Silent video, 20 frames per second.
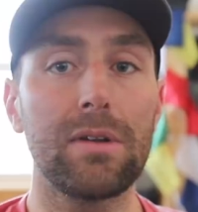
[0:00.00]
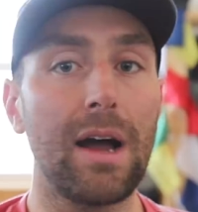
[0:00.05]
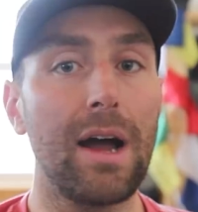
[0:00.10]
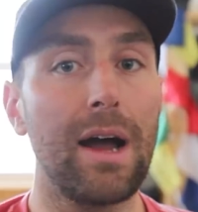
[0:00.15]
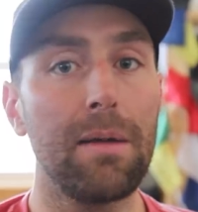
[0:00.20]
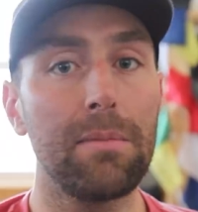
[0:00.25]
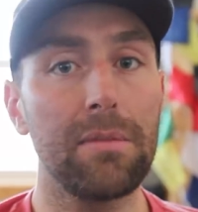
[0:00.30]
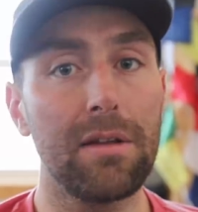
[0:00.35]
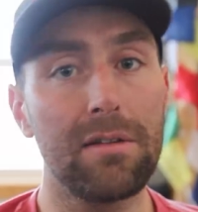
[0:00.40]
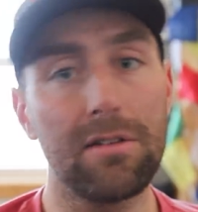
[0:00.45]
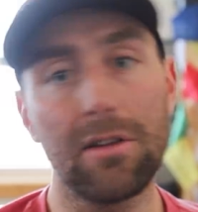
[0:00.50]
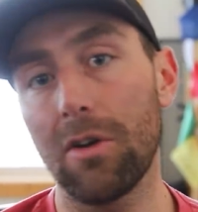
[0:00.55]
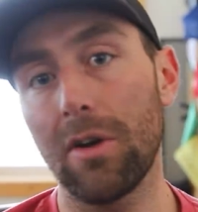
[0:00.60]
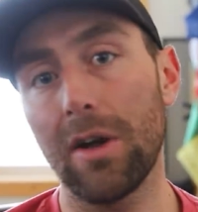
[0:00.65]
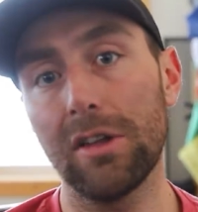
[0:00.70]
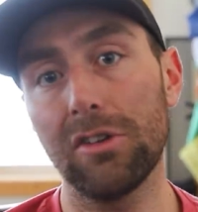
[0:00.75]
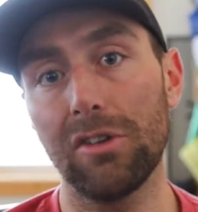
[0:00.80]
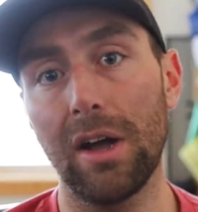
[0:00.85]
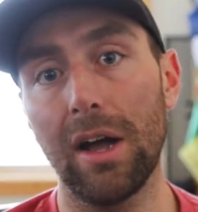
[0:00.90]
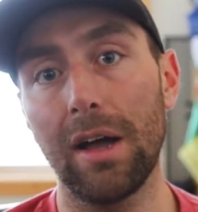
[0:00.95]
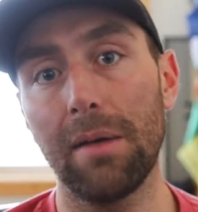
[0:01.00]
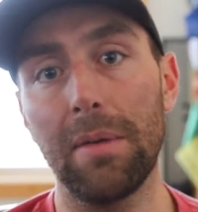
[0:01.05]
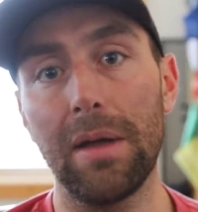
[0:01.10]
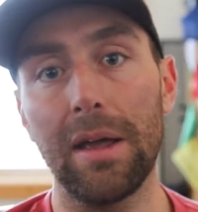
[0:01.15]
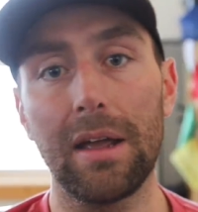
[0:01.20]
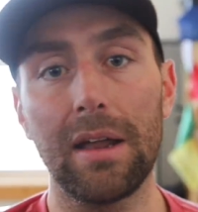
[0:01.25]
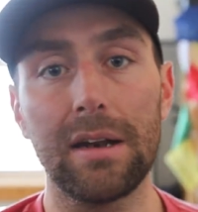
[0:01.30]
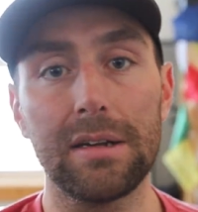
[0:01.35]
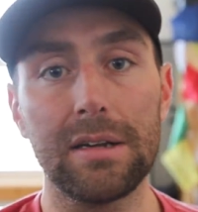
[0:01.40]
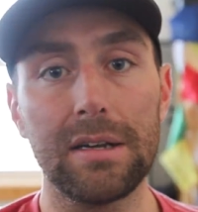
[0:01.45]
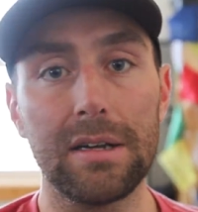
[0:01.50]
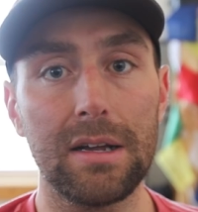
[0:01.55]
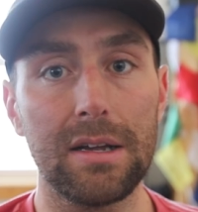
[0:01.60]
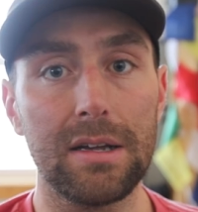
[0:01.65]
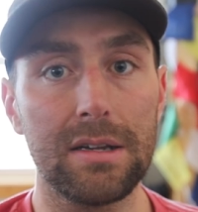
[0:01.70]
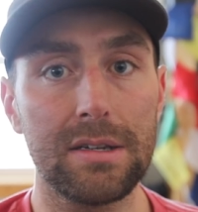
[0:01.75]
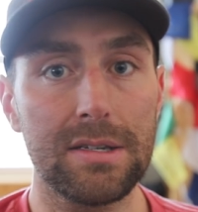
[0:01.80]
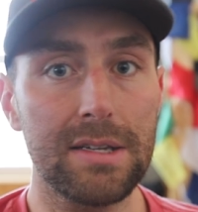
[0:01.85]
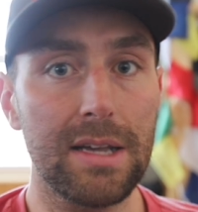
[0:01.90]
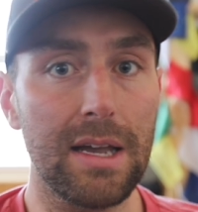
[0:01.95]
Tom does a great job making
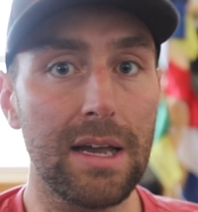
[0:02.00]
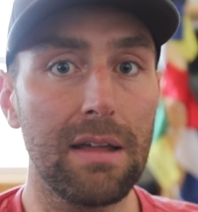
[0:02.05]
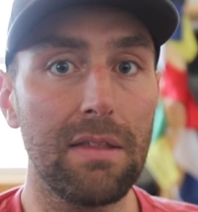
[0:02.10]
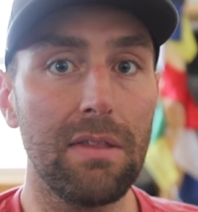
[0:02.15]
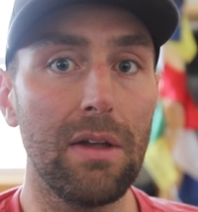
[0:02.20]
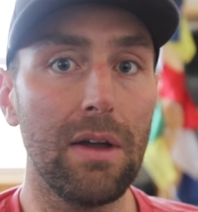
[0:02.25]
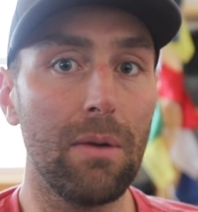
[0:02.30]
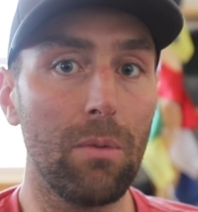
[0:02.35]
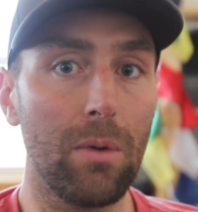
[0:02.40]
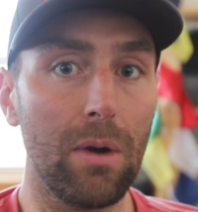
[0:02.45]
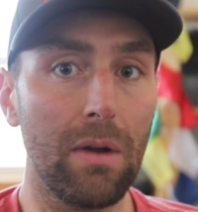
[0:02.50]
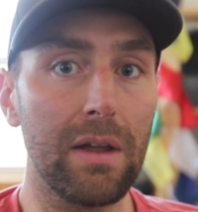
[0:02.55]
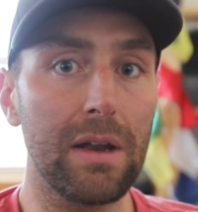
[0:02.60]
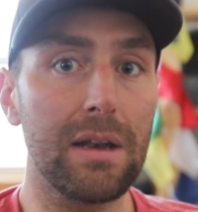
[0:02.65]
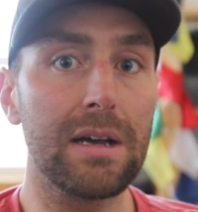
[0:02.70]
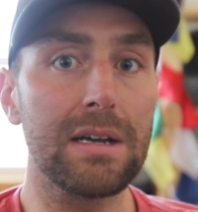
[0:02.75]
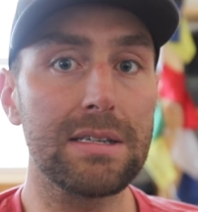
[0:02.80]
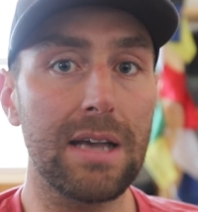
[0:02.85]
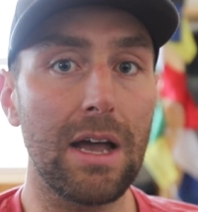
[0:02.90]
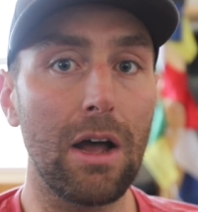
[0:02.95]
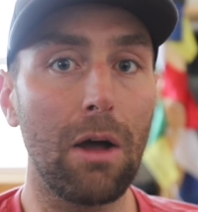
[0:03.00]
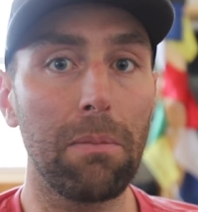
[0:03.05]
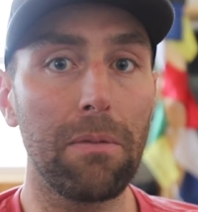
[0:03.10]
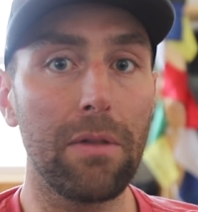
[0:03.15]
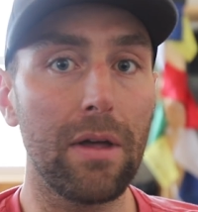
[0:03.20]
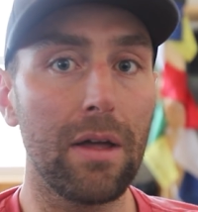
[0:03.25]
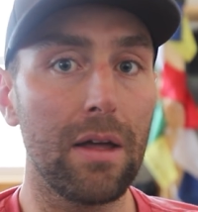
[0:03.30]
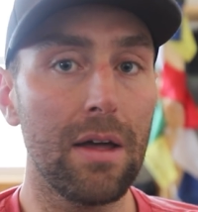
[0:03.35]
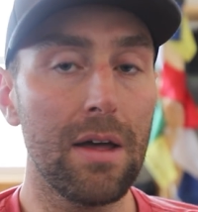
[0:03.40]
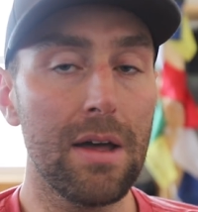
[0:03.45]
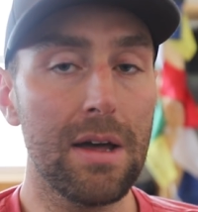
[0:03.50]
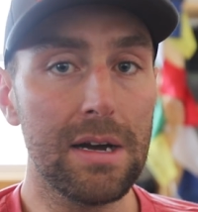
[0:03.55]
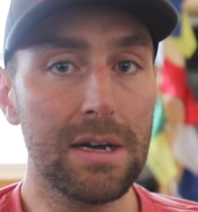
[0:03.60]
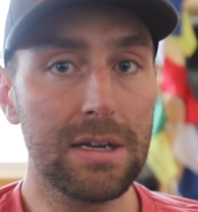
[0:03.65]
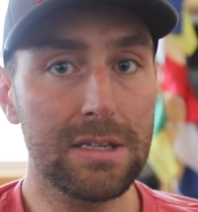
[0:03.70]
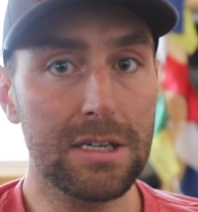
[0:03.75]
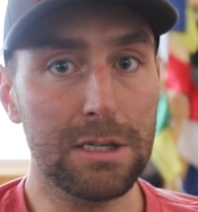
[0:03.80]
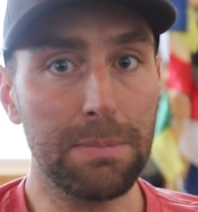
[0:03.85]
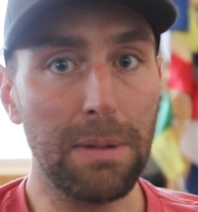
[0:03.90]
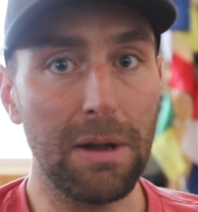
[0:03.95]
a skid that really does help the
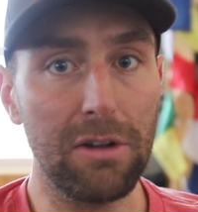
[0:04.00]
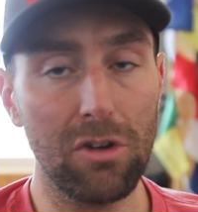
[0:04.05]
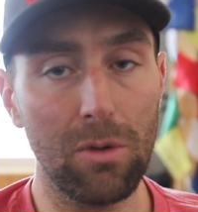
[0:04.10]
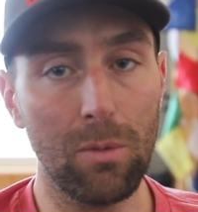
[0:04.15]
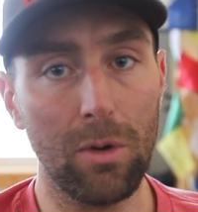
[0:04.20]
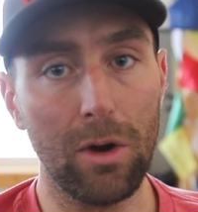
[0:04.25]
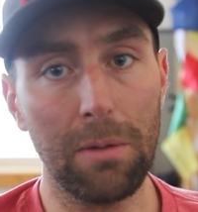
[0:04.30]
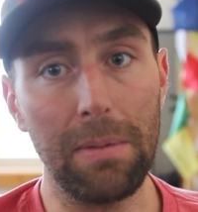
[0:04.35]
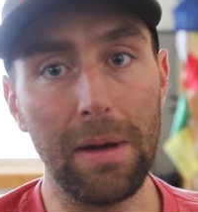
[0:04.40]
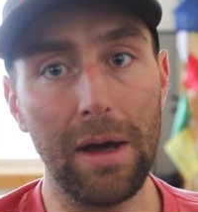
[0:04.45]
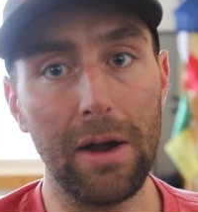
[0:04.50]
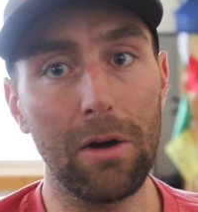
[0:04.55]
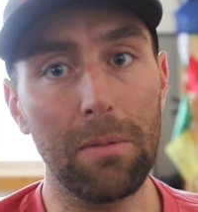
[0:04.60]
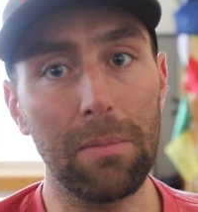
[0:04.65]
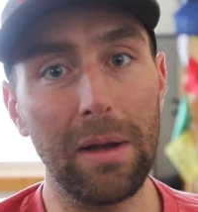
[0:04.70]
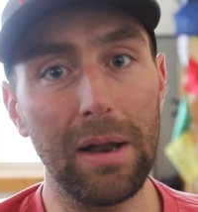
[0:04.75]
suspension work better,